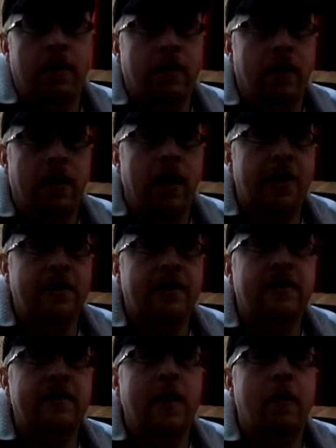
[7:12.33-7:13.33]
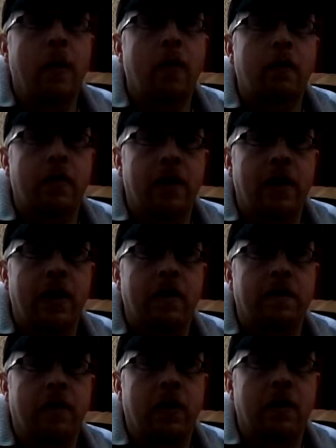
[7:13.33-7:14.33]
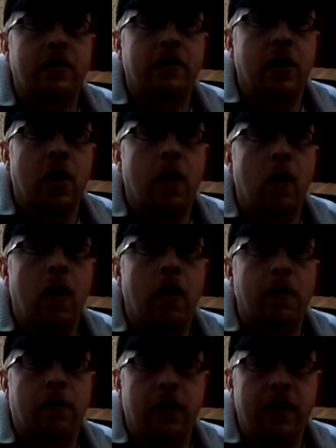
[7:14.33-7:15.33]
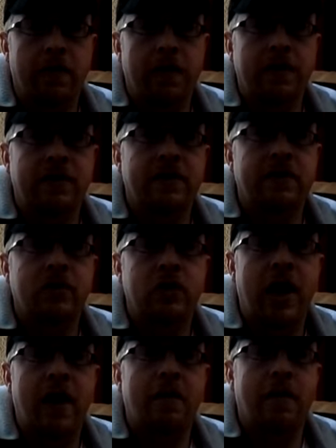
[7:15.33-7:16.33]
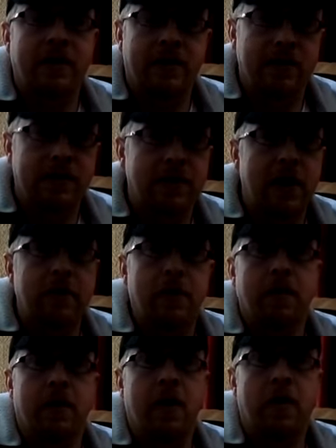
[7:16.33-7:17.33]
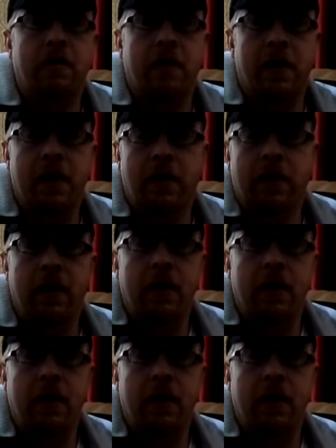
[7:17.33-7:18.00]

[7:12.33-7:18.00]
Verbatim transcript: You can't just skip over it if you're going to show all the previous champions. You just skipped over Kerry Von Erich.